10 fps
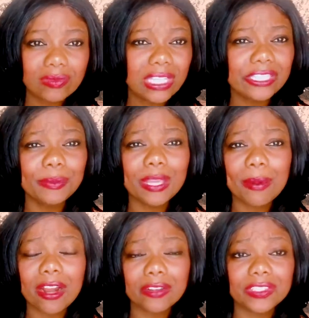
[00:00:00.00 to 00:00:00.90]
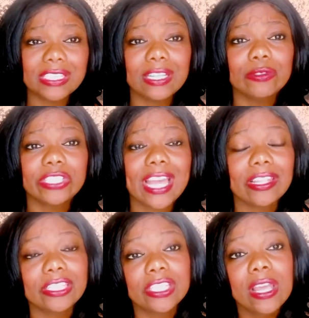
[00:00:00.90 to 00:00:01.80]
to be a part of a singles
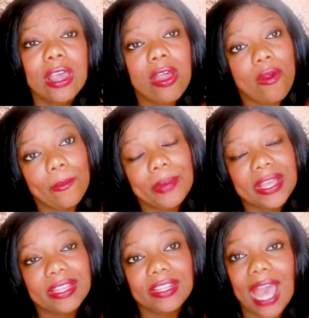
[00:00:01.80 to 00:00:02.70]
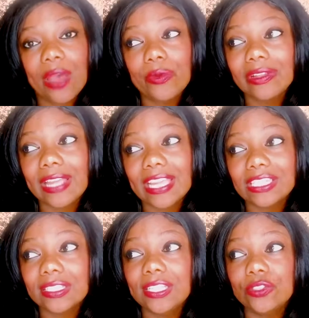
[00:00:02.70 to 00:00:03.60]
challenge. But I will
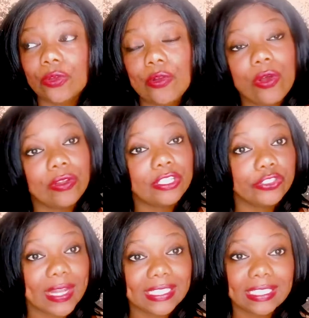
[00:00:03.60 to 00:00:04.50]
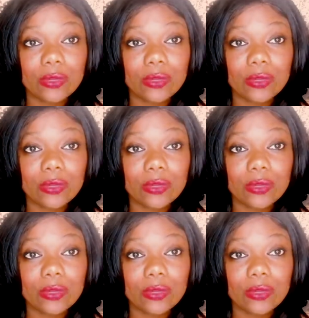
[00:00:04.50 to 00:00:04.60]
occasionally throw on a dress,